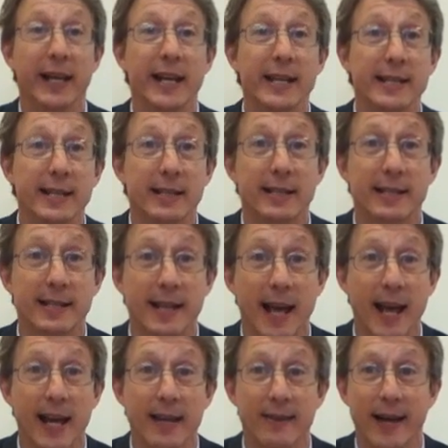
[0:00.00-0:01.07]
Easier to
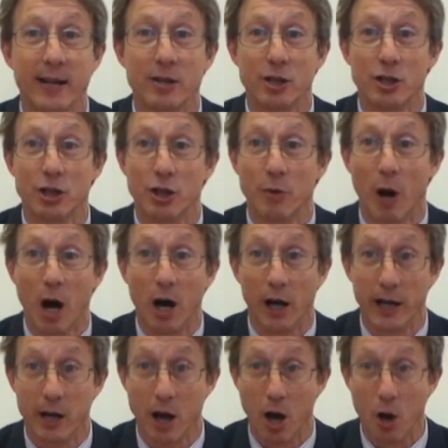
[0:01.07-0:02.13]
say than to do,
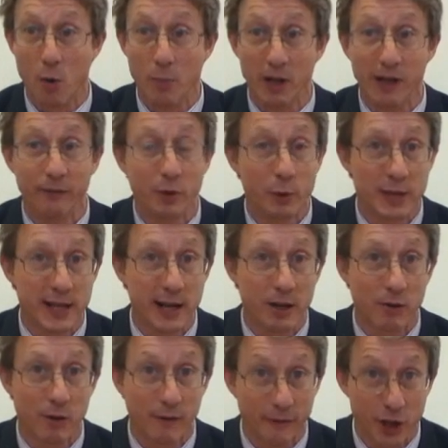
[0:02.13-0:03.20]
I know, but if you
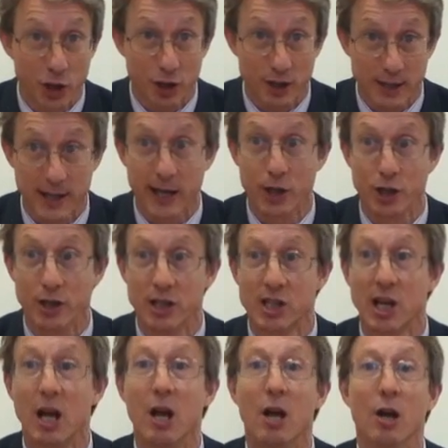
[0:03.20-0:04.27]
attend the revision
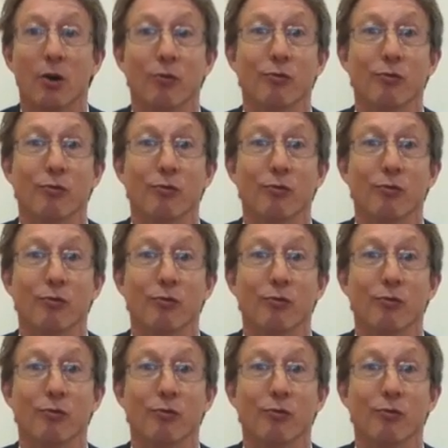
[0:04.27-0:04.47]
sessions,